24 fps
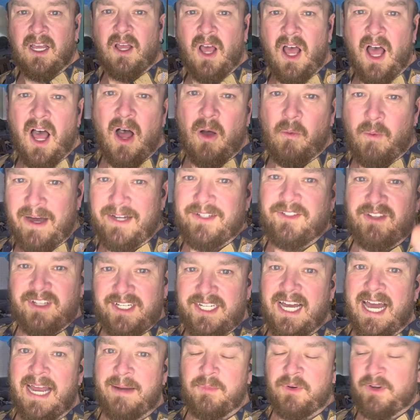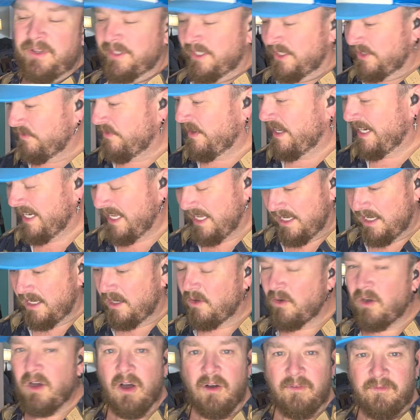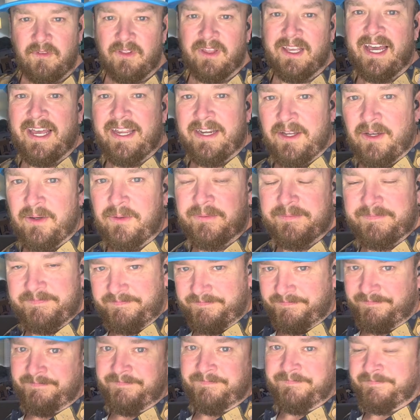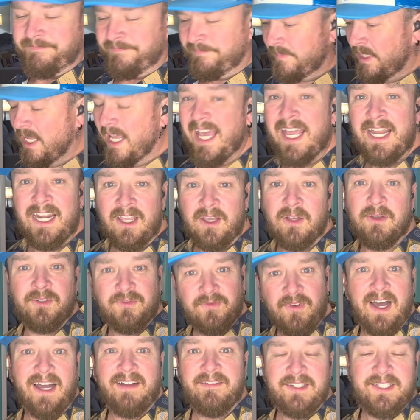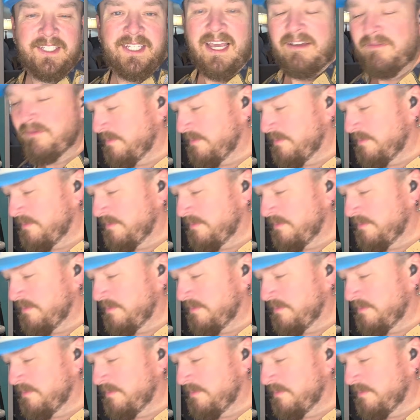I'll watch the timer on this video. Hopefully I don't. Anywho's, 5 to 7